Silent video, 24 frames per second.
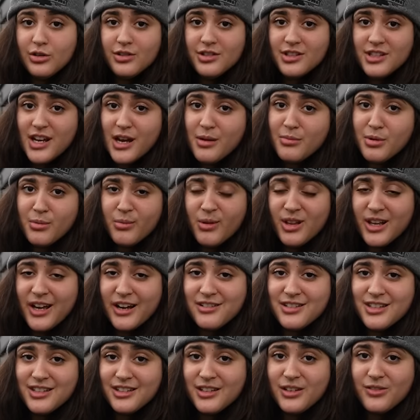The only time I'm
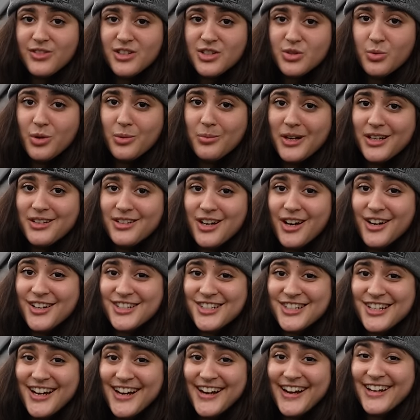allowed to leave is when my dog
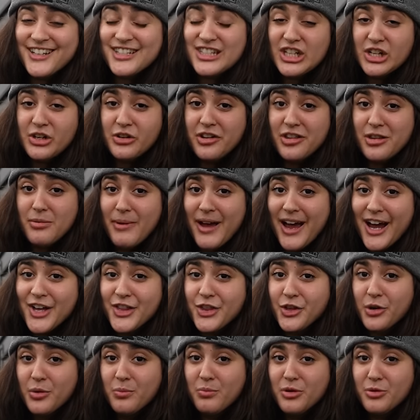Sky has to go to the
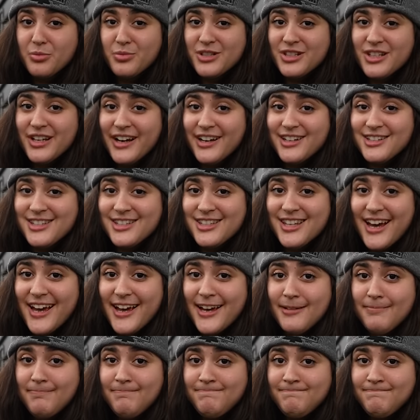bathroom, but besides
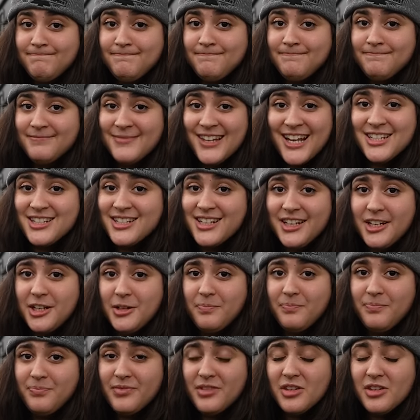that, that's it.